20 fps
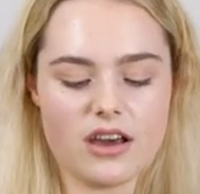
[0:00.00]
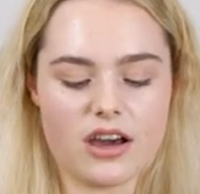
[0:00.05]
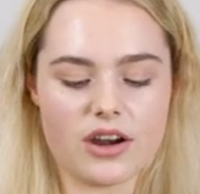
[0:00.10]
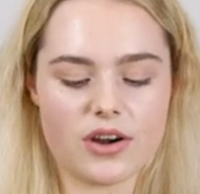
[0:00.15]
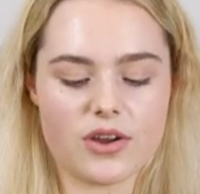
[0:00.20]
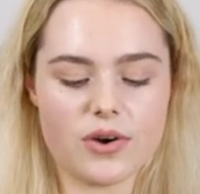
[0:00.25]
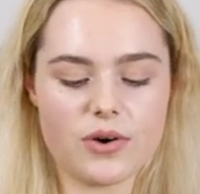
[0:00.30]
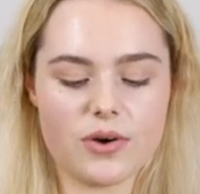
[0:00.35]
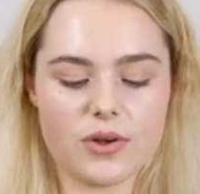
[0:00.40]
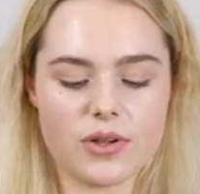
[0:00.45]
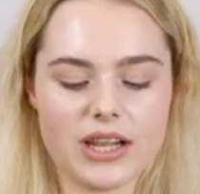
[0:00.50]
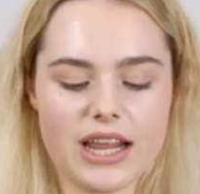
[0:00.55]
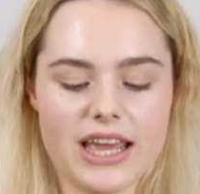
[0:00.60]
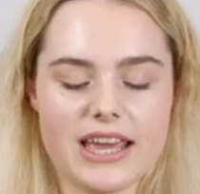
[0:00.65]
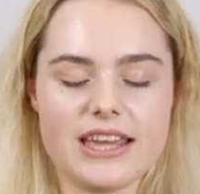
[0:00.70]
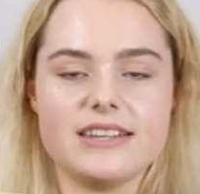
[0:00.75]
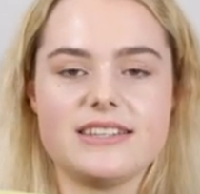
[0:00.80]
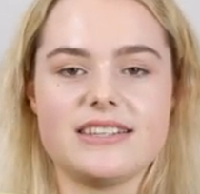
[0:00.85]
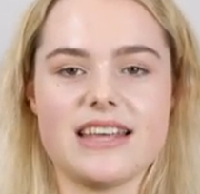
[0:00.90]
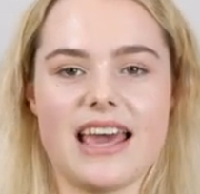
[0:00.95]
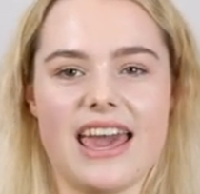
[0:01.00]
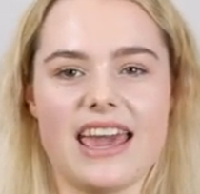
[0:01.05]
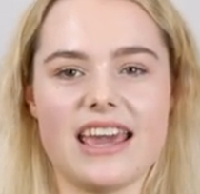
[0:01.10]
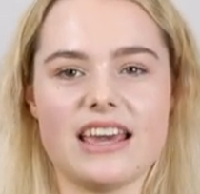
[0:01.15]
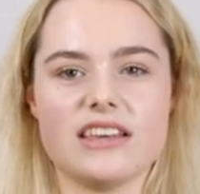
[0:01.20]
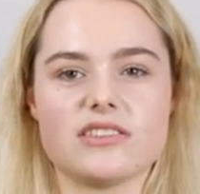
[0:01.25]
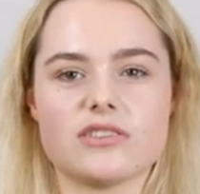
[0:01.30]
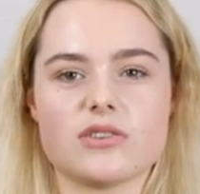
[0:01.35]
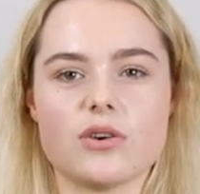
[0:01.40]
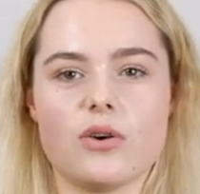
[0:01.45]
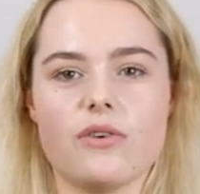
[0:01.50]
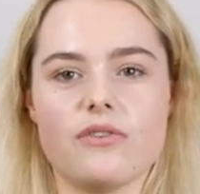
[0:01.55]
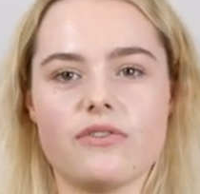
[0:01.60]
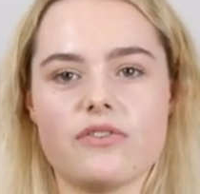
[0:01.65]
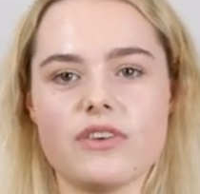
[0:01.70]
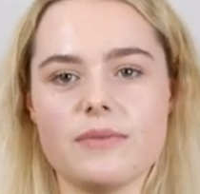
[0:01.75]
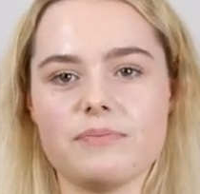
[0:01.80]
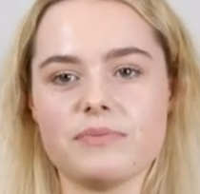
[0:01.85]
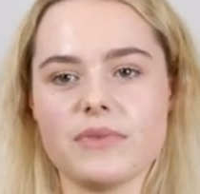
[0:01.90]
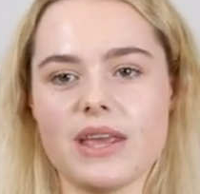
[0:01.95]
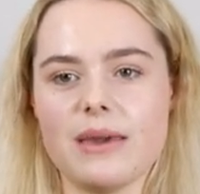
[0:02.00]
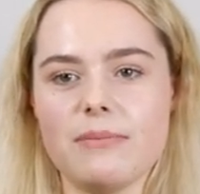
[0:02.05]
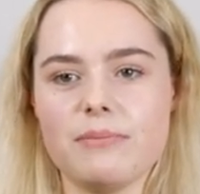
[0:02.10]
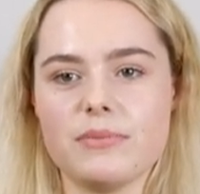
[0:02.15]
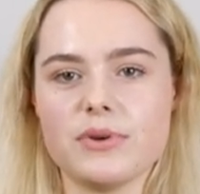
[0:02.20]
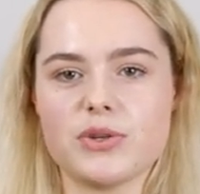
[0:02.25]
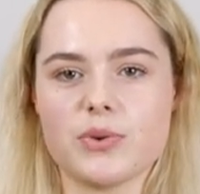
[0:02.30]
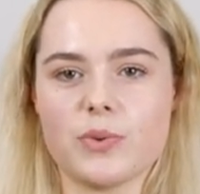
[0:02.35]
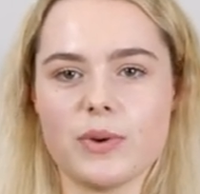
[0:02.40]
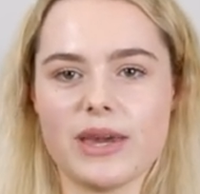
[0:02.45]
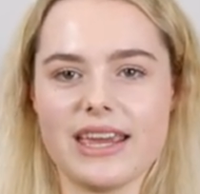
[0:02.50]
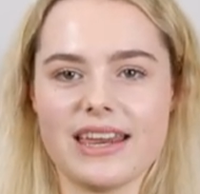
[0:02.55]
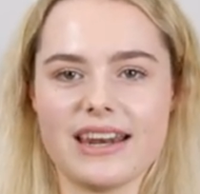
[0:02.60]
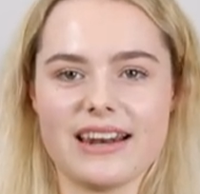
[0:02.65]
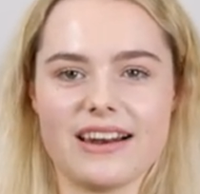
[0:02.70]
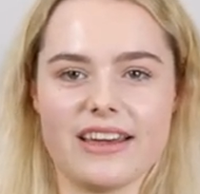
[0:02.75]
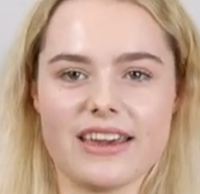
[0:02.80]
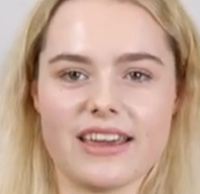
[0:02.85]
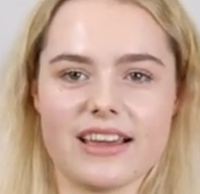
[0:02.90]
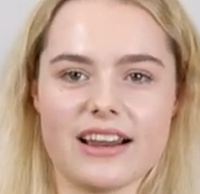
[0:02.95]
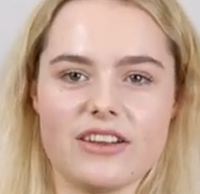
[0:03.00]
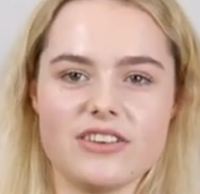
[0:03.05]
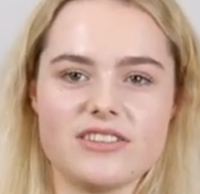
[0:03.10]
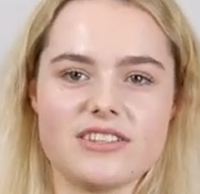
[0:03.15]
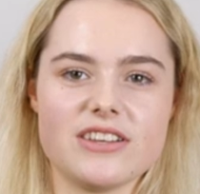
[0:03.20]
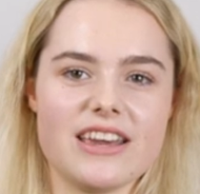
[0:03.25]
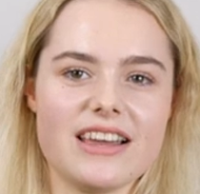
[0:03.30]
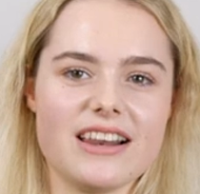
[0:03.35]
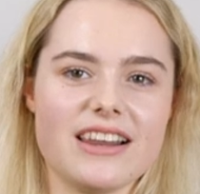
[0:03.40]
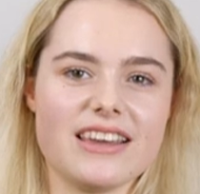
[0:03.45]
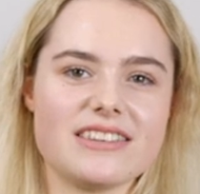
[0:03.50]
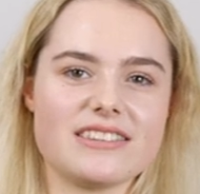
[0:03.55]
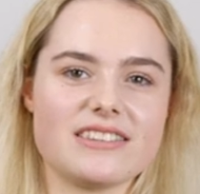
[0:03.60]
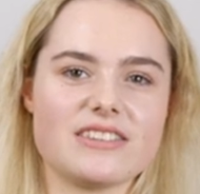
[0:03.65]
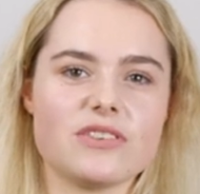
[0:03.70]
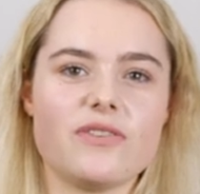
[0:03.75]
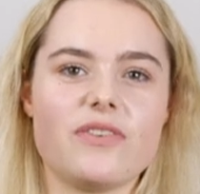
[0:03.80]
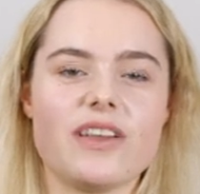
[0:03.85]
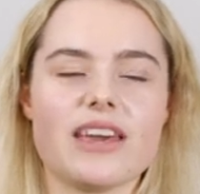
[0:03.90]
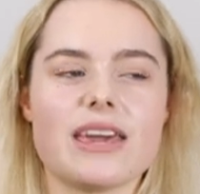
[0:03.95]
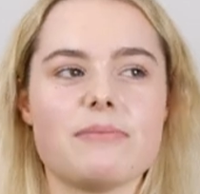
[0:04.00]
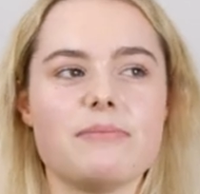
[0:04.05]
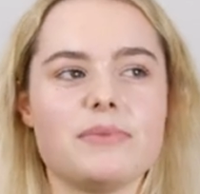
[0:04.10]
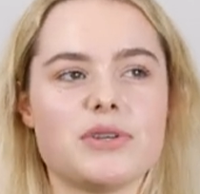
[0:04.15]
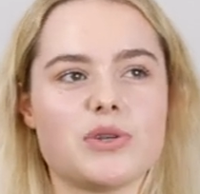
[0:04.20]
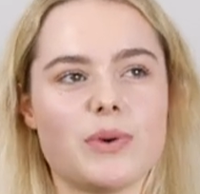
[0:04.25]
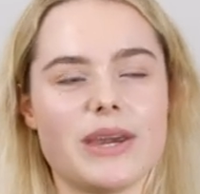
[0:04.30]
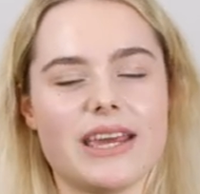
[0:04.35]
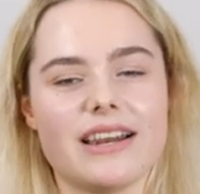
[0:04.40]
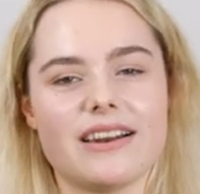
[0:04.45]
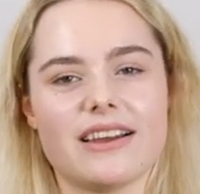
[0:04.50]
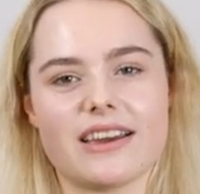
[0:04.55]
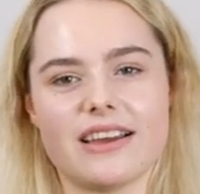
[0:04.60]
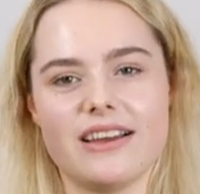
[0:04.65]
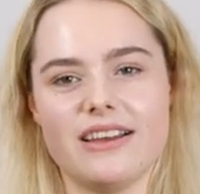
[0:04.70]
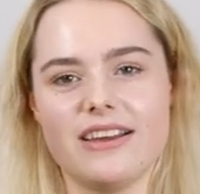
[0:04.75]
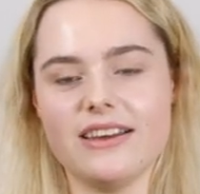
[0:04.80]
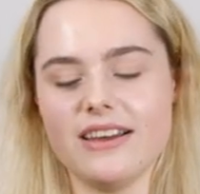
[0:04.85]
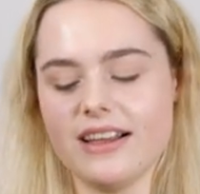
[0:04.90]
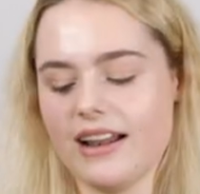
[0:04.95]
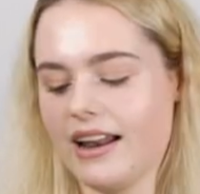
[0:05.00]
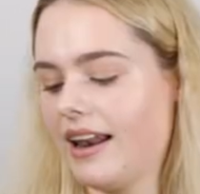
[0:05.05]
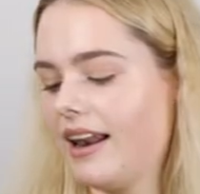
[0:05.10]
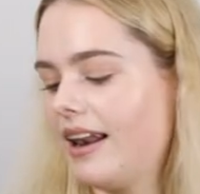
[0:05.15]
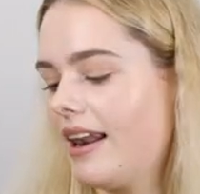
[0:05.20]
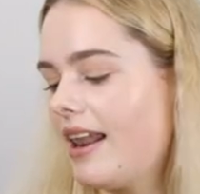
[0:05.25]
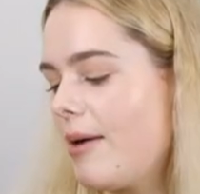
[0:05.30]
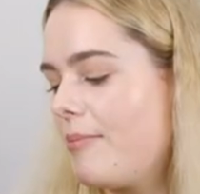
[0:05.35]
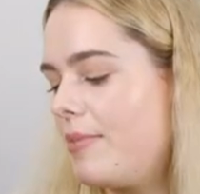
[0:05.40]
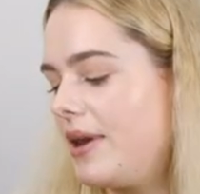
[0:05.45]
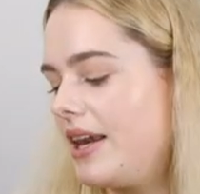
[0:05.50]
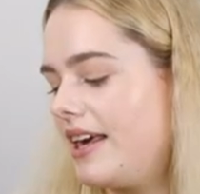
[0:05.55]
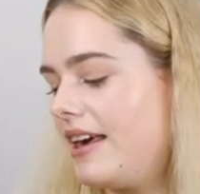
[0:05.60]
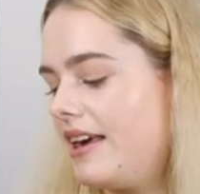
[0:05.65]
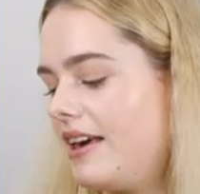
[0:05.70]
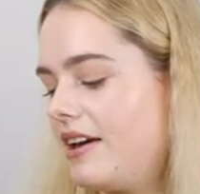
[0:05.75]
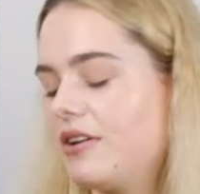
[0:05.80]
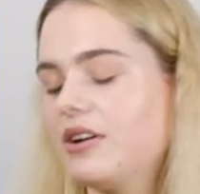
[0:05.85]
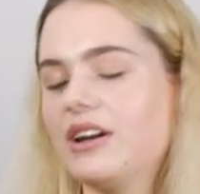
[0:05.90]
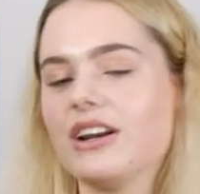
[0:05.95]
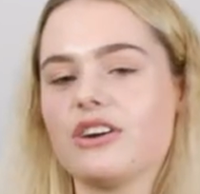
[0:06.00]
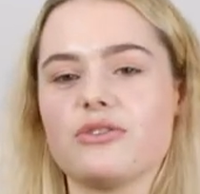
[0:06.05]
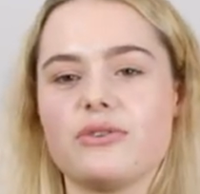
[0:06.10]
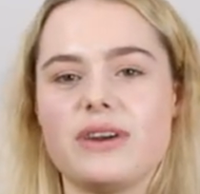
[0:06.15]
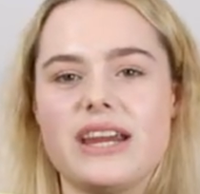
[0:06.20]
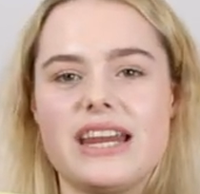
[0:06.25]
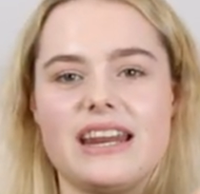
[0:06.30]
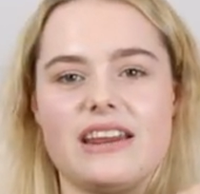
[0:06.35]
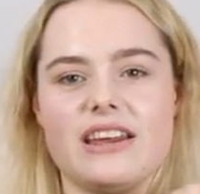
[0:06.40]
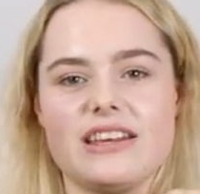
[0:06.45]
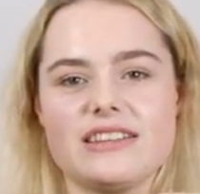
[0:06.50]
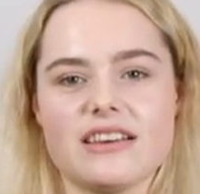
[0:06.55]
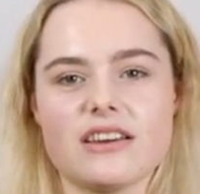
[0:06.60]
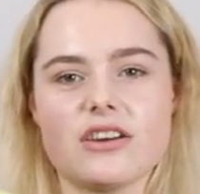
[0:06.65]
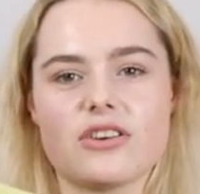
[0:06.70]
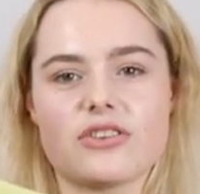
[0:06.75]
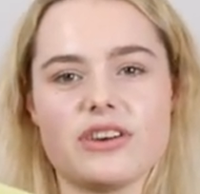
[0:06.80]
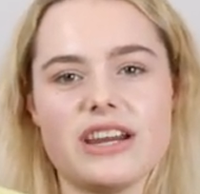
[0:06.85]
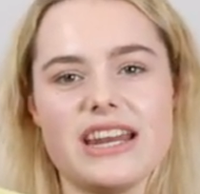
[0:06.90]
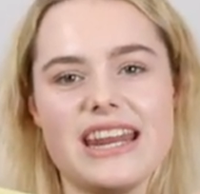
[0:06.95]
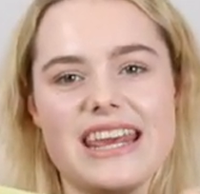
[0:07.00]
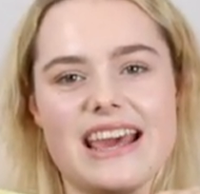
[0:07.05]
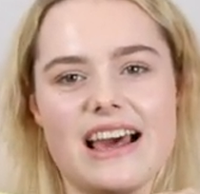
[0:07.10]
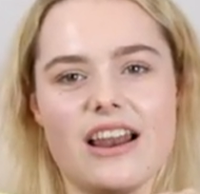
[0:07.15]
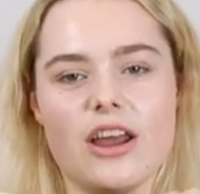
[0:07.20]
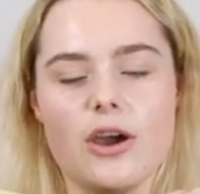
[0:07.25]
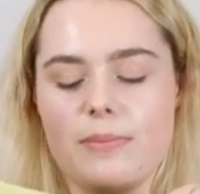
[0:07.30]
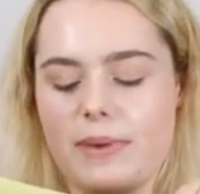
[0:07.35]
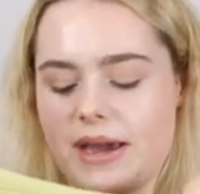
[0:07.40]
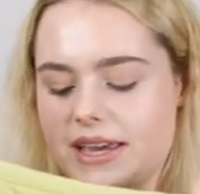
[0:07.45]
I'd call it a sort of in between, like I'd say like it's sort of like in between like a lemony green, it's like a greeny yellow